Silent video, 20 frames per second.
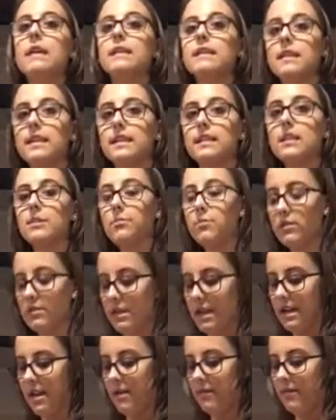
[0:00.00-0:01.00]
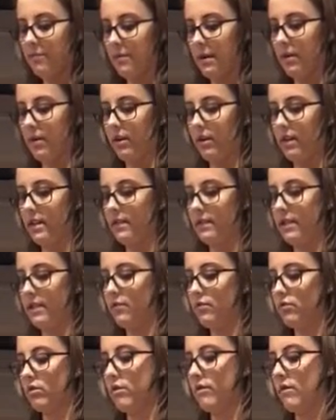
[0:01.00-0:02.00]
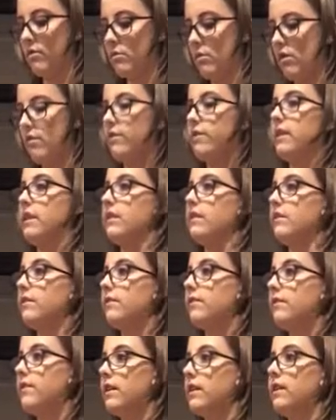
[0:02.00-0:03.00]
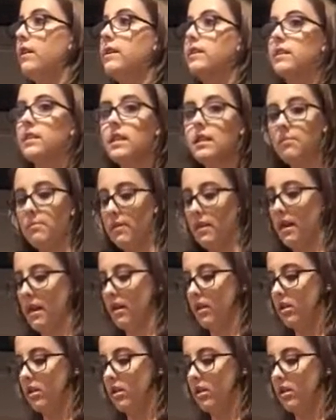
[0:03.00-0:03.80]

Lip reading: 60% of Americans have driven while feeling sleepy,